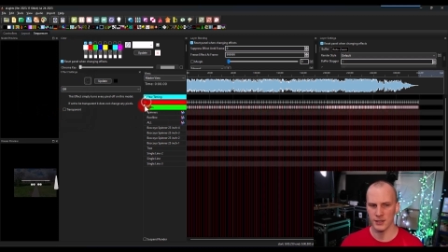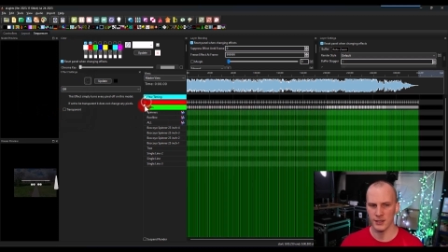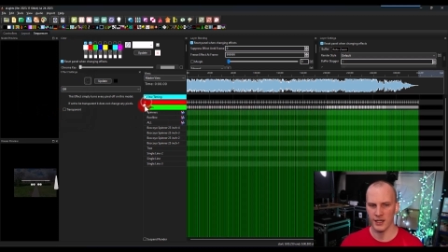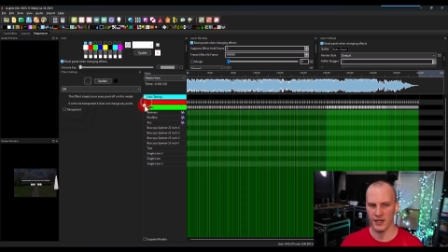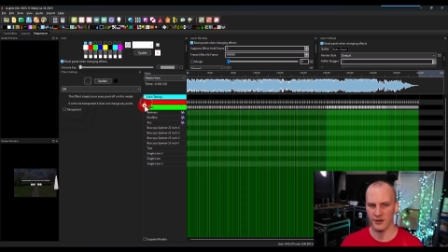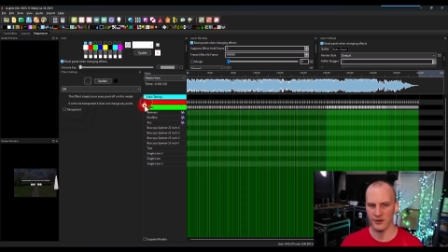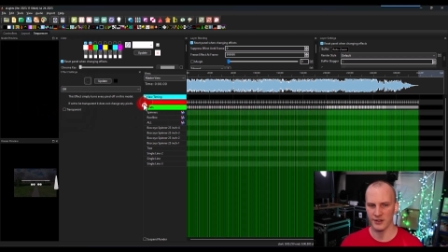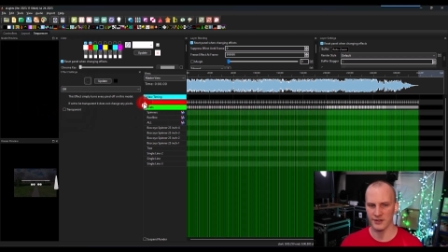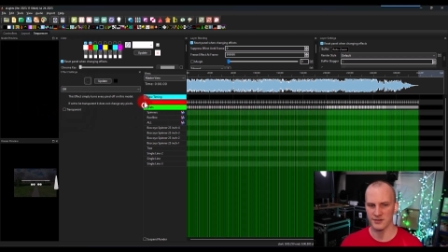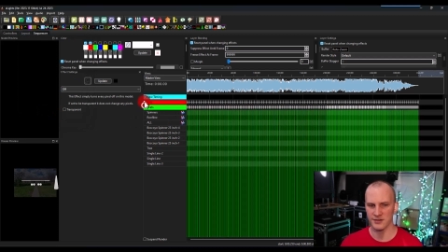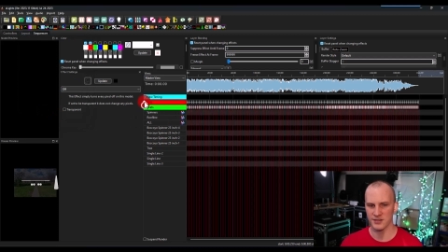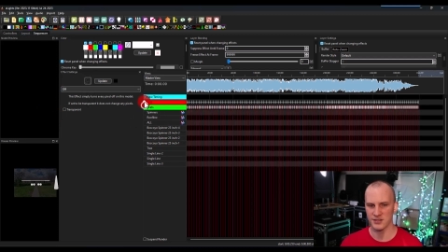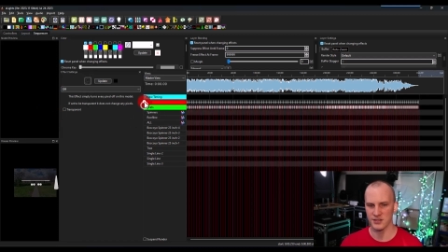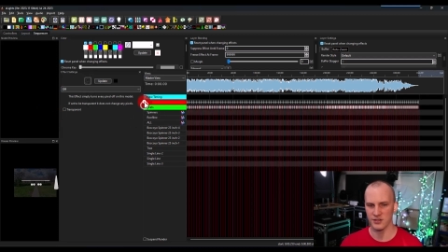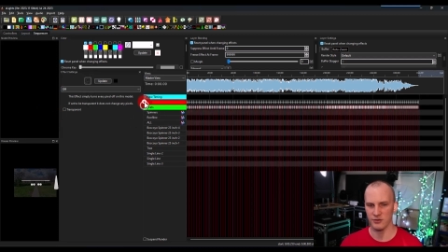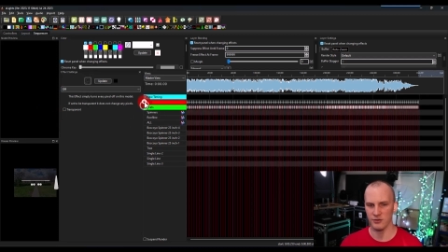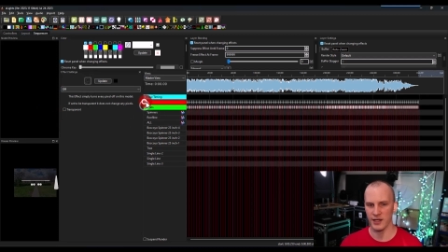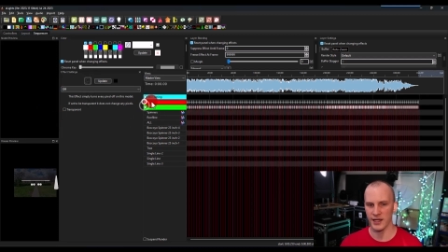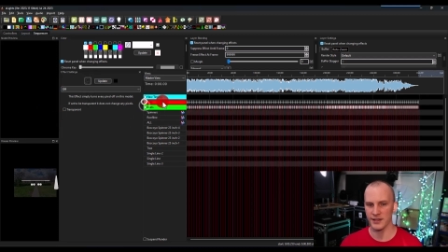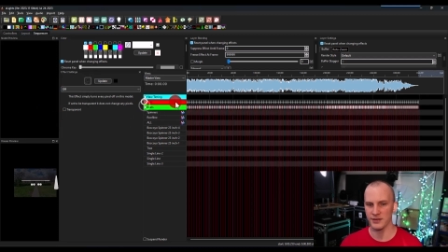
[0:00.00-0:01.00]
I like to
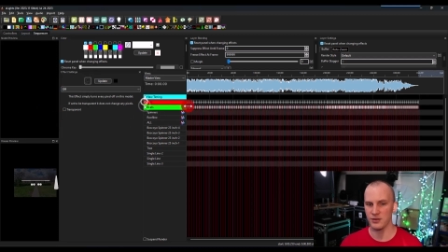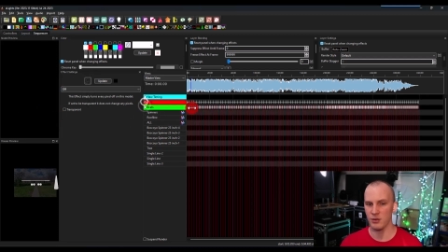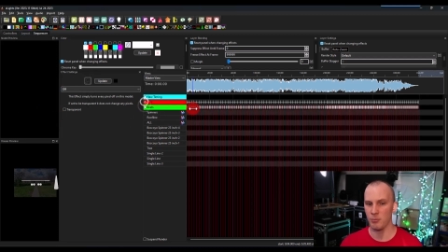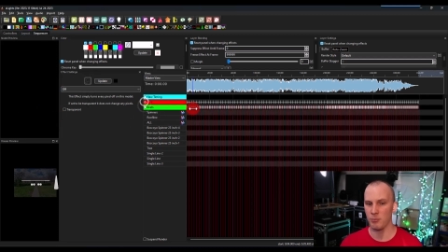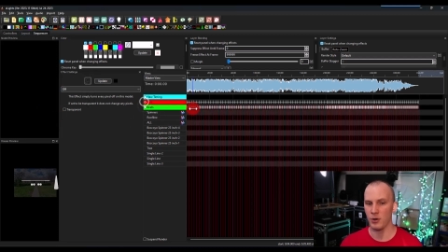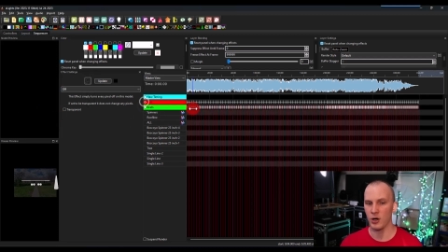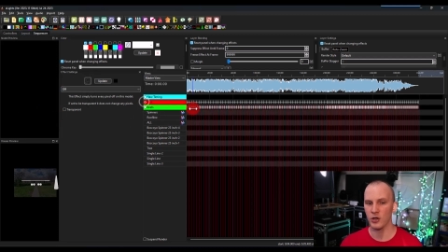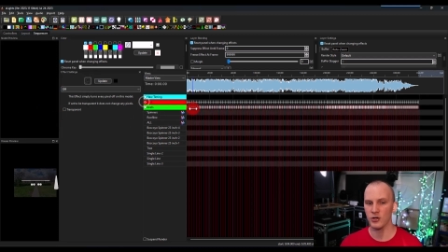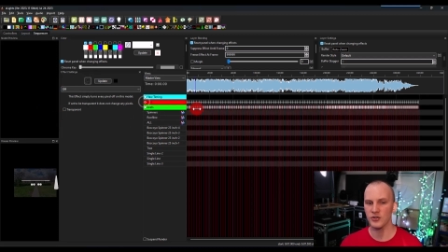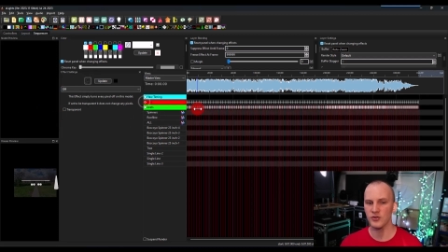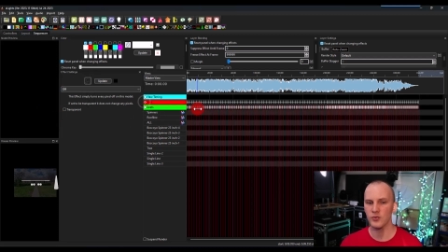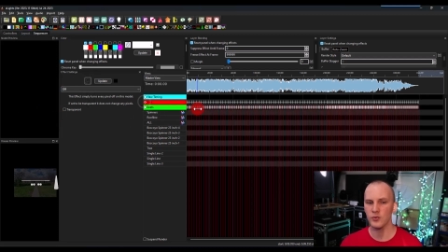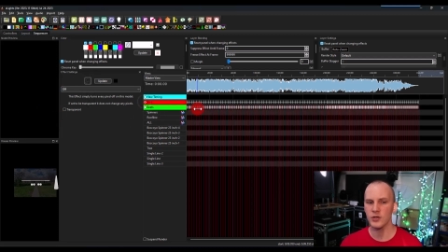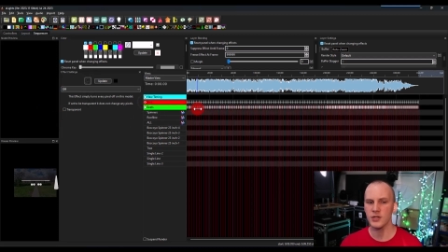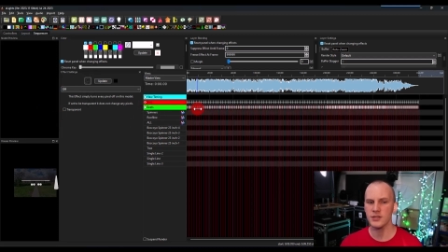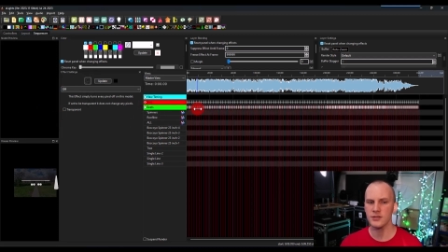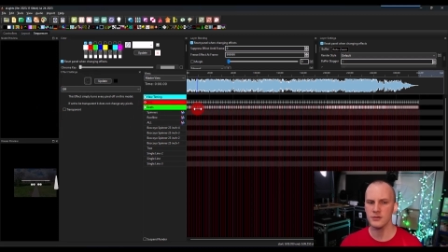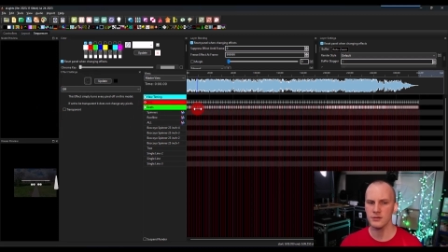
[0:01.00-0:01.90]
select the bars one.